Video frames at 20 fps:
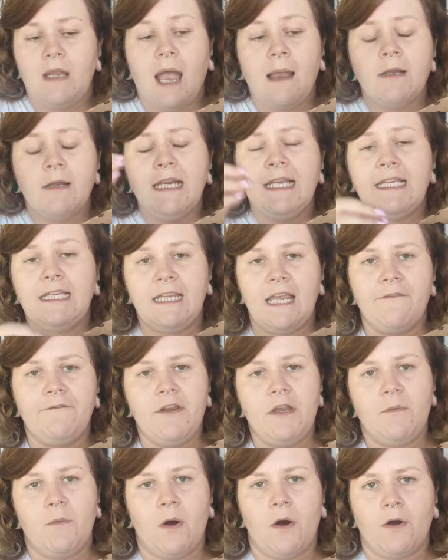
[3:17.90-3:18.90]
I'm going to give
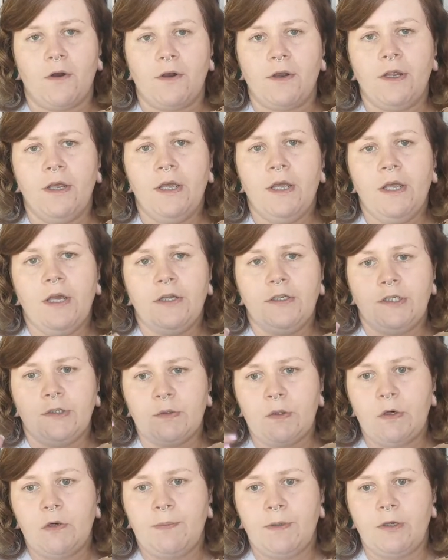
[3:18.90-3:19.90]
you one
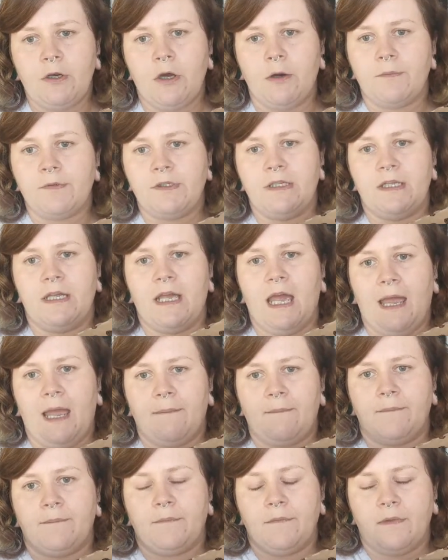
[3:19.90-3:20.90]
to open up.
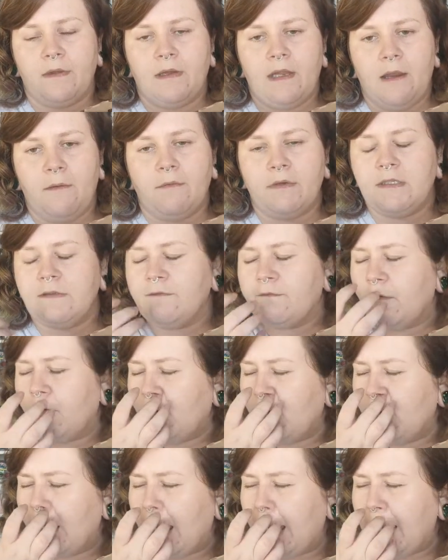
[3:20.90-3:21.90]
It was
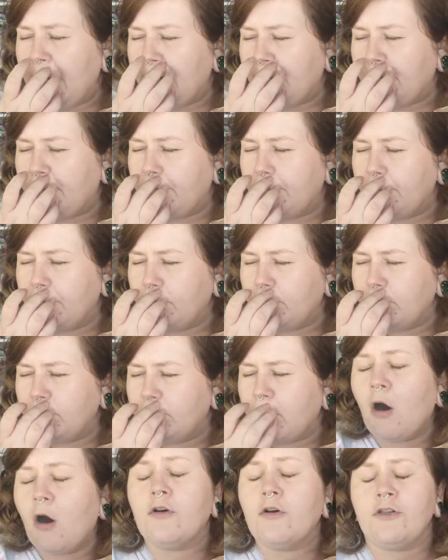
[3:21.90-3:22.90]
for eight
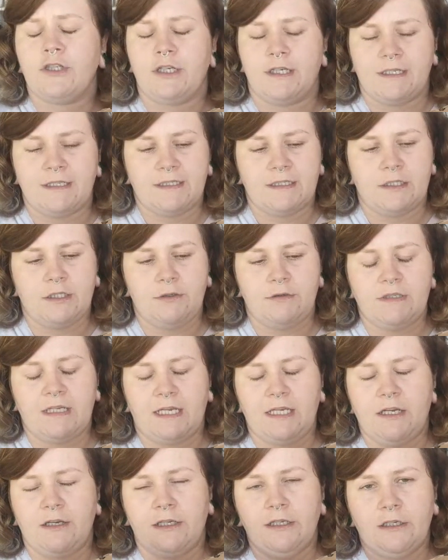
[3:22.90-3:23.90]
Marches. And she was
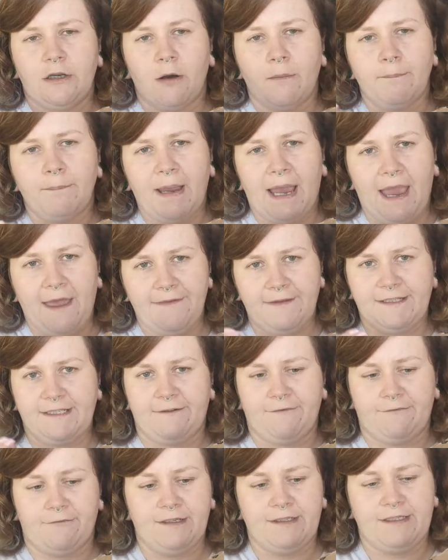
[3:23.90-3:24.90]
like, you can compare the
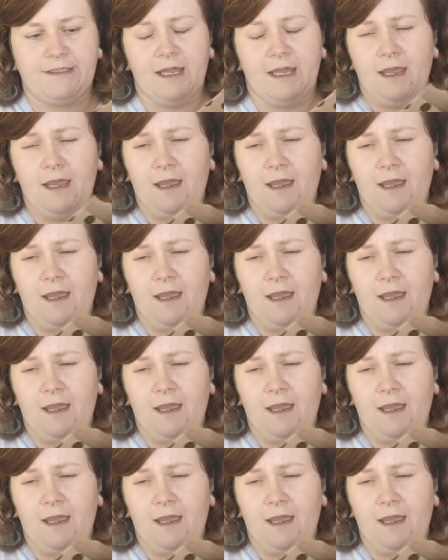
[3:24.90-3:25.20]
difference.